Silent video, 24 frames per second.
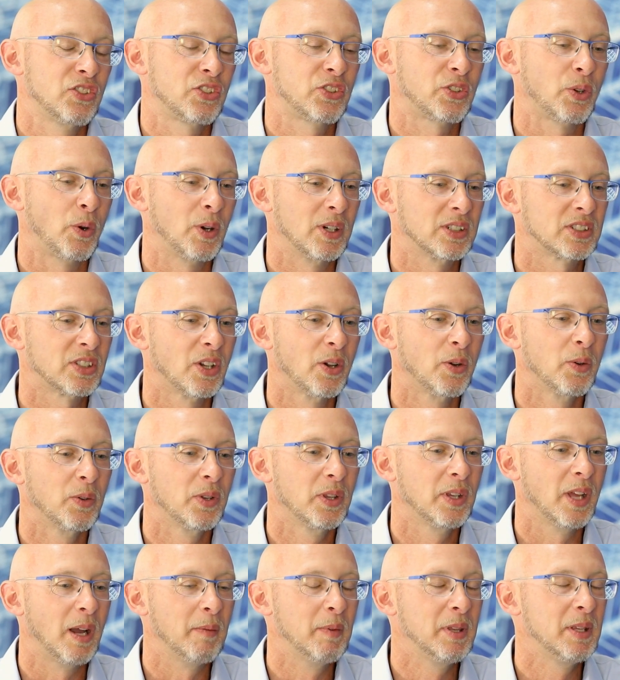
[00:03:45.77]
Sure.
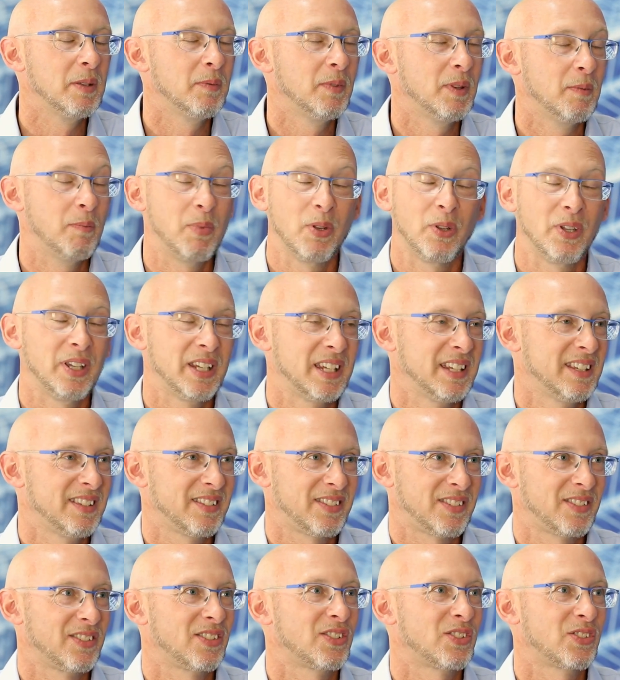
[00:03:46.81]
So, I mean, the building
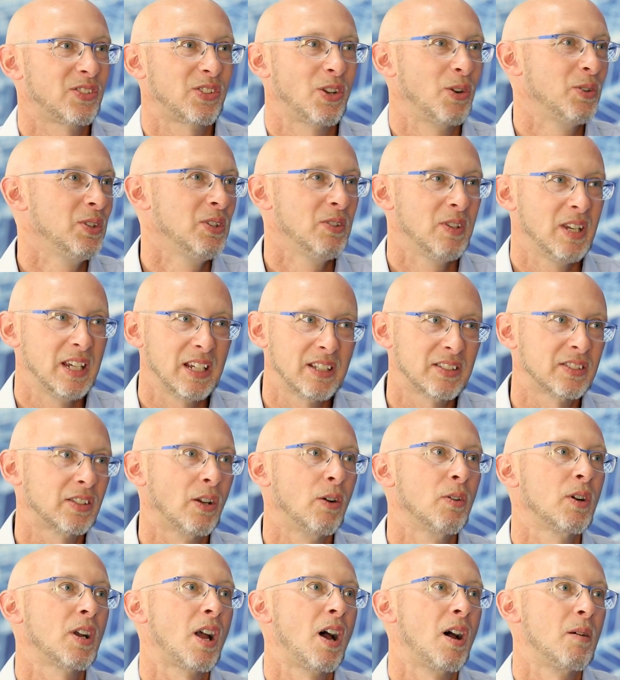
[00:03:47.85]
is so unique,
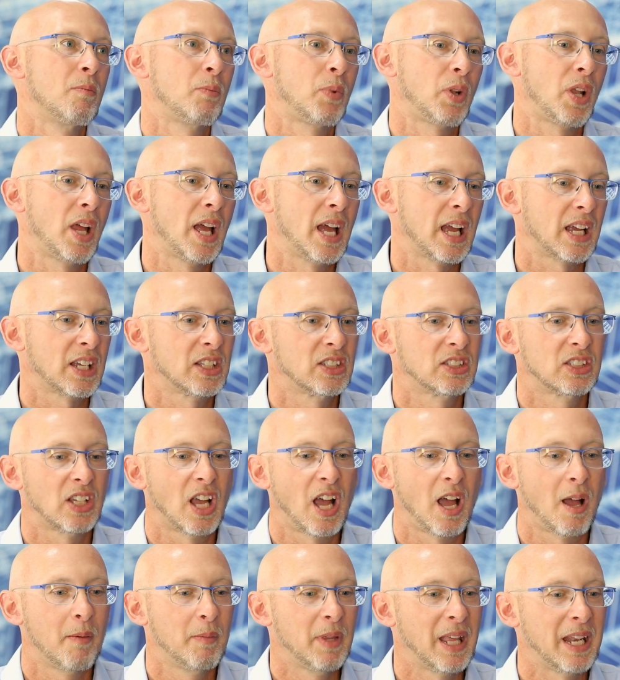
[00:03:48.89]
so complex,
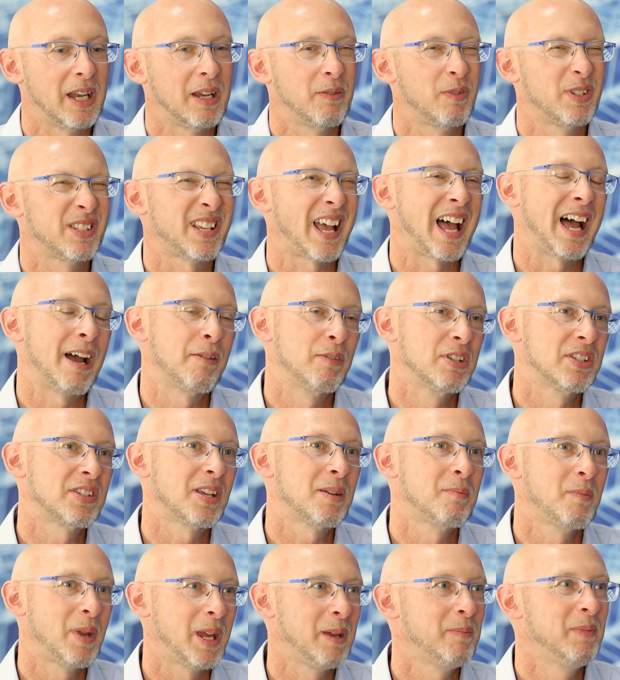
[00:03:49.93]
that it was, I would
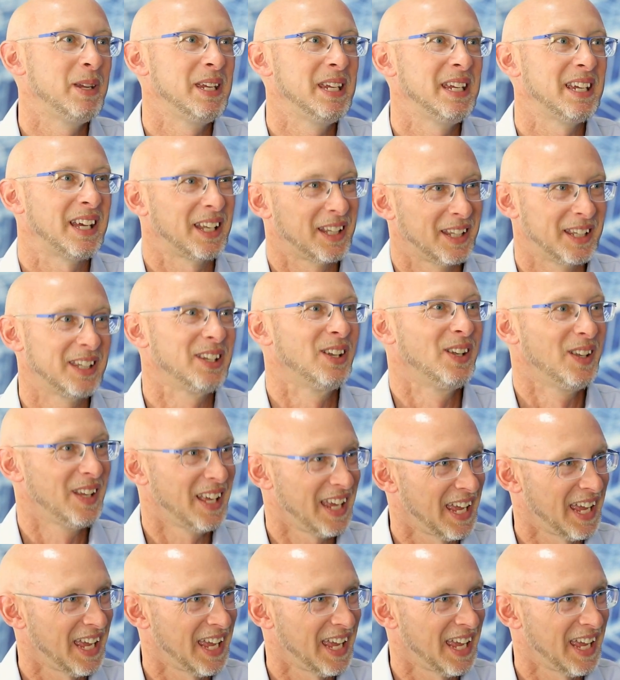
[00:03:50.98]
say, maybe a little